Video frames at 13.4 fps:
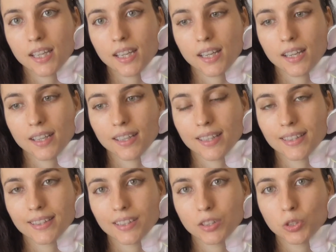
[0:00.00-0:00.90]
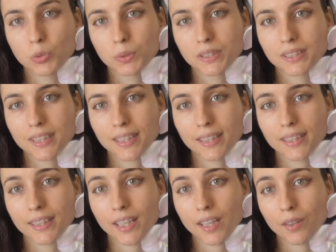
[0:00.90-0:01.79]
and then you would
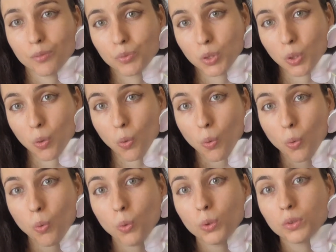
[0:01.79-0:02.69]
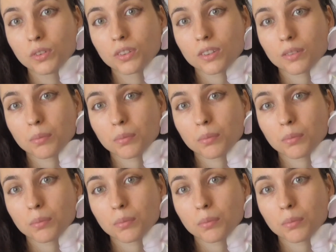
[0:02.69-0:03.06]
say the old